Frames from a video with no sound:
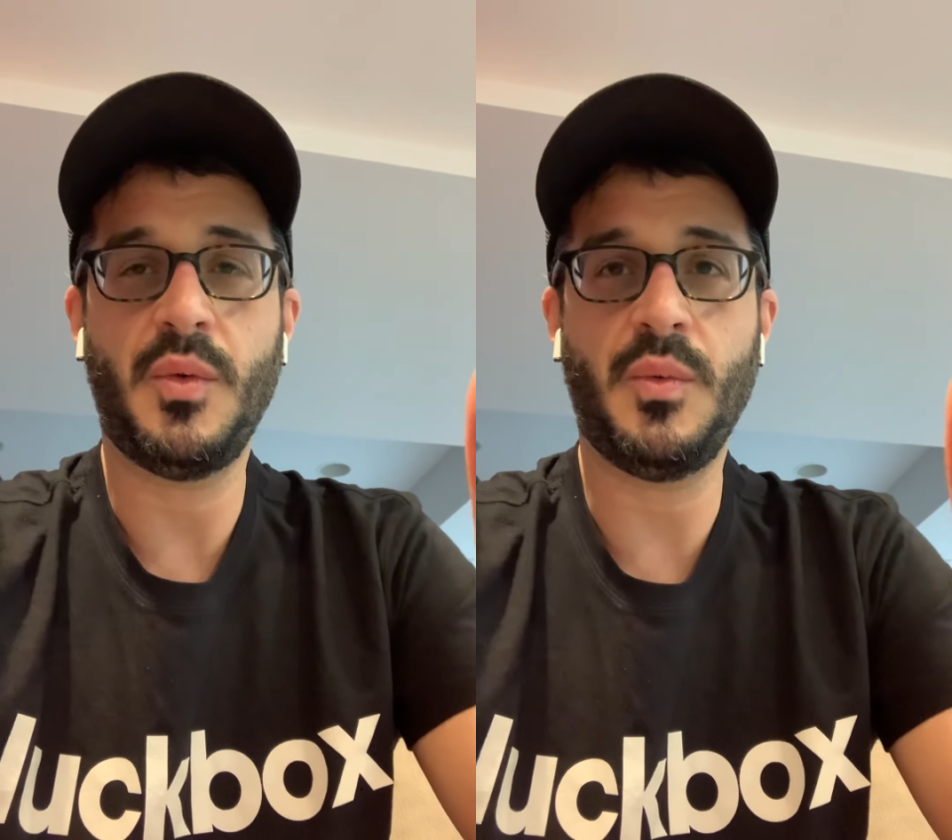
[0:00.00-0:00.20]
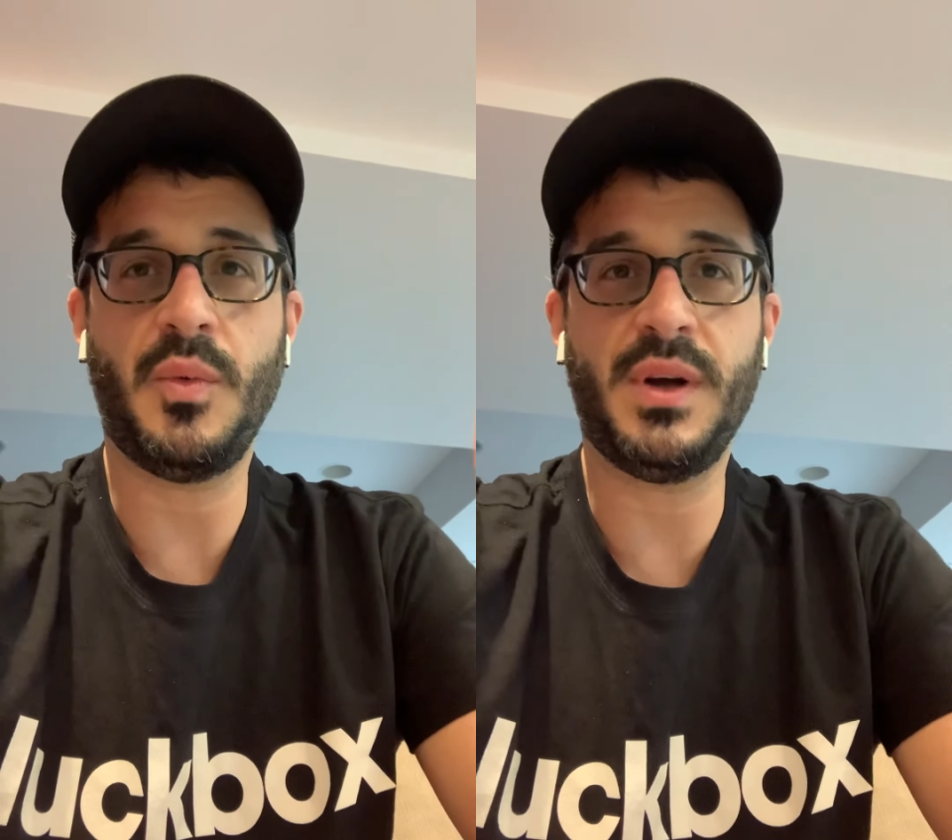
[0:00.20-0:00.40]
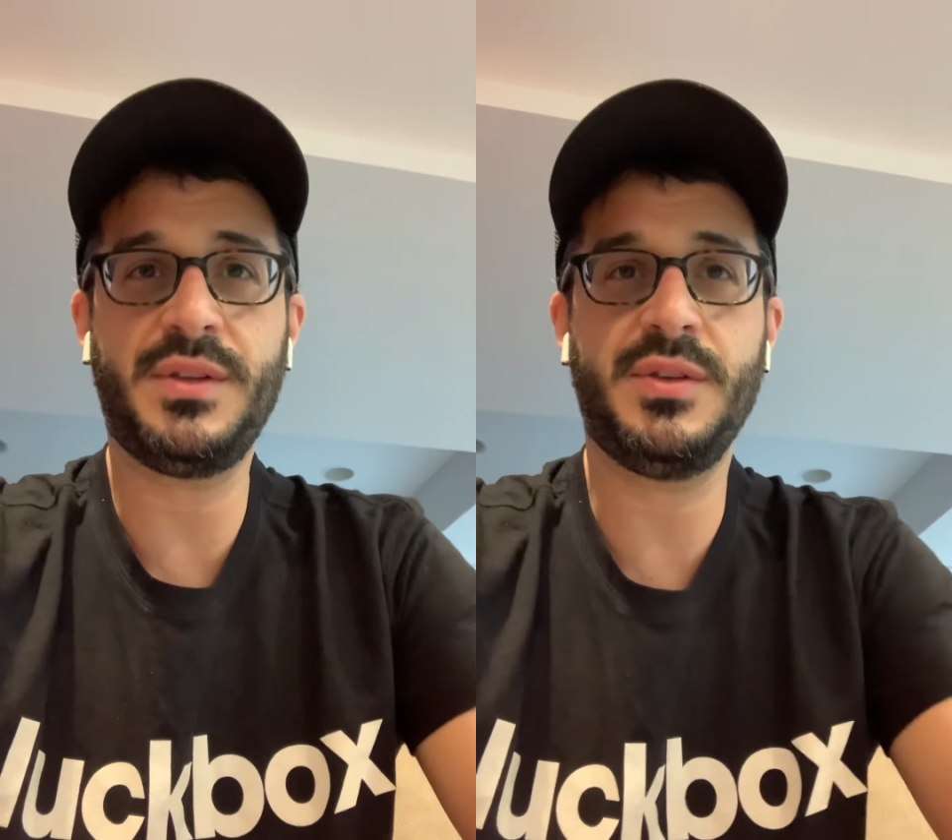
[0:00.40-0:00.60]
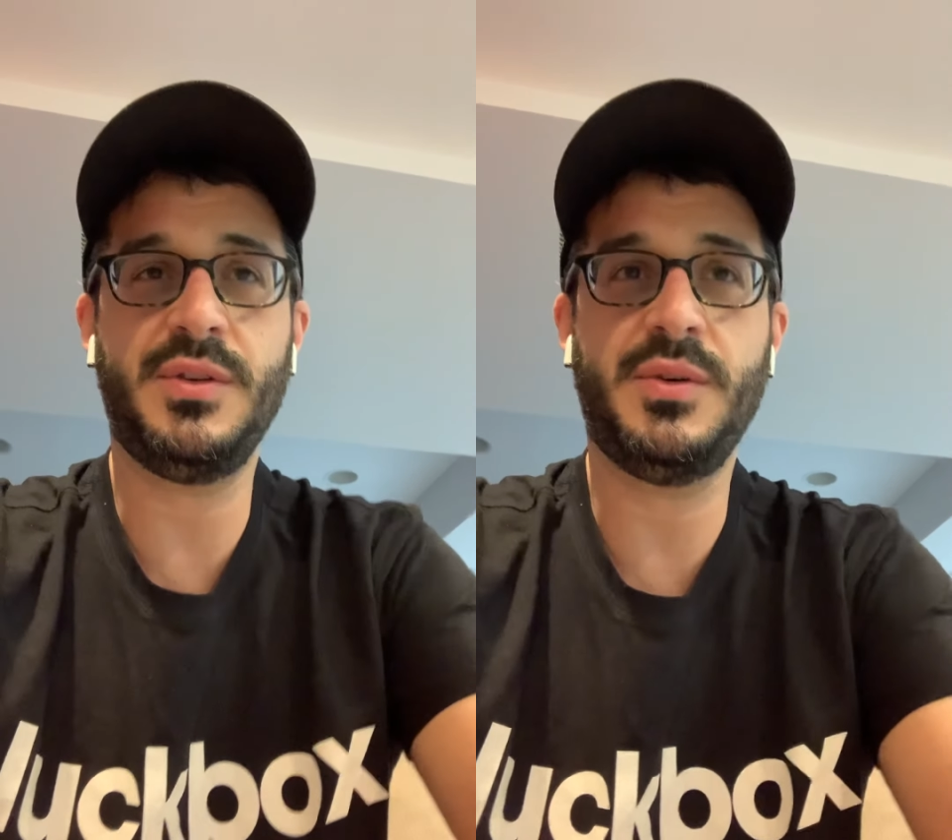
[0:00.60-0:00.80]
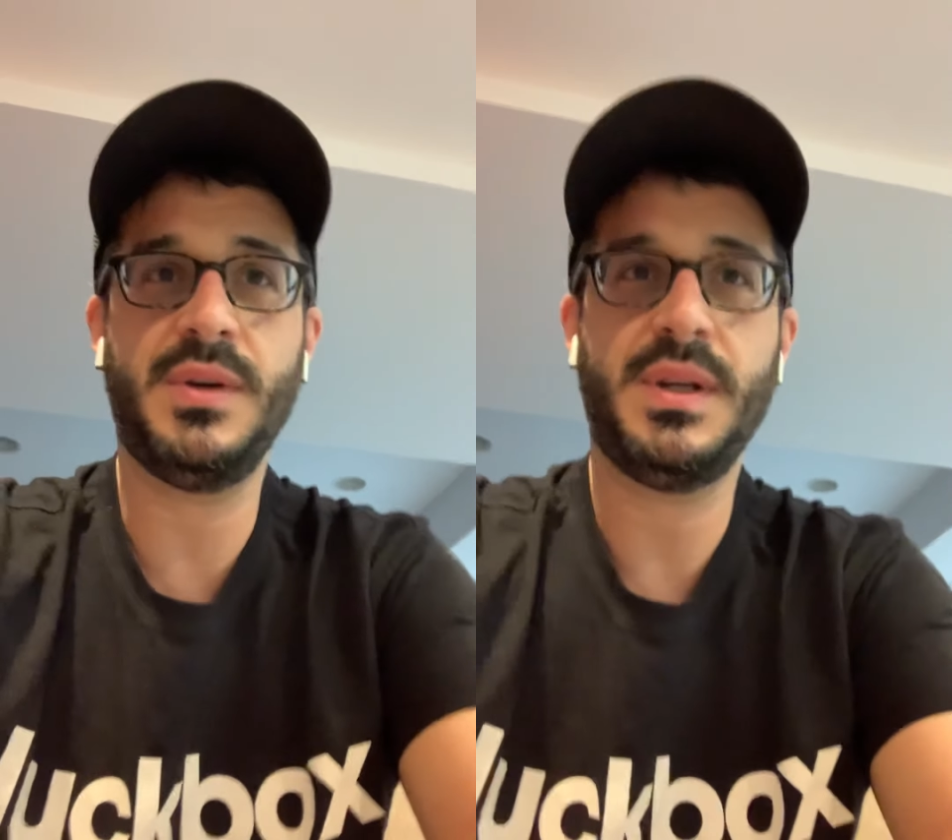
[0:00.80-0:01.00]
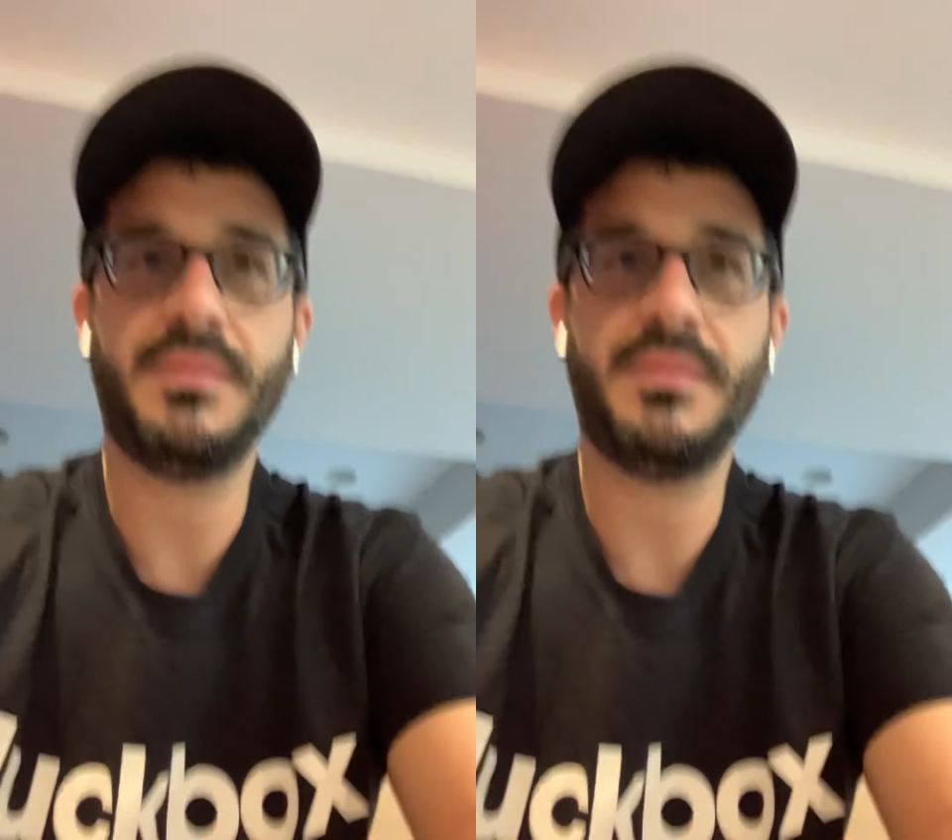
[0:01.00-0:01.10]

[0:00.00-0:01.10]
want to,